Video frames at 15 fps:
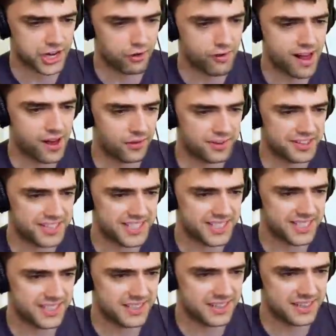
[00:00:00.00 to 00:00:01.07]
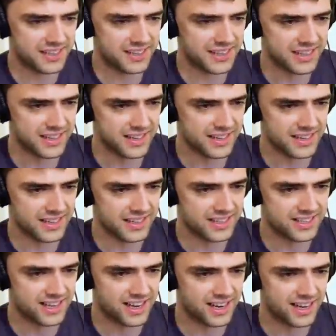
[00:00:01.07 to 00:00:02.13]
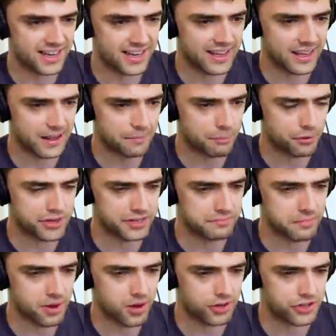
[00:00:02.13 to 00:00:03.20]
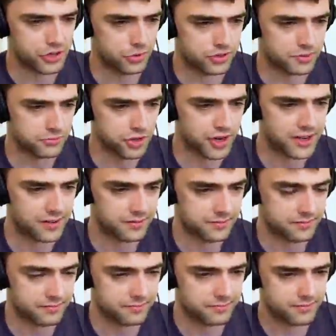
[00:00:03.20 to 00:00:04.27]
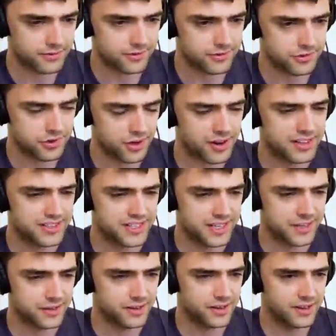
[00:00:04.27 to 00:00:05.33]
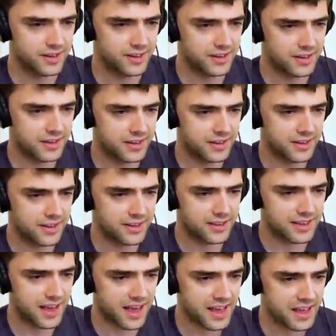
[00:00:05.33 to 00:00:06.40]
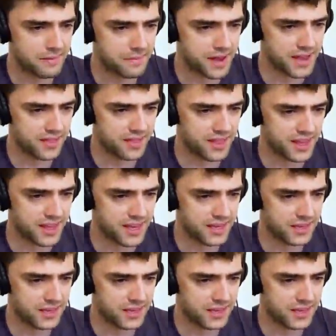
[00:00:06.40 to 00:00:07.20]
around is clearly pretty marginal. So I'm trying to get him in the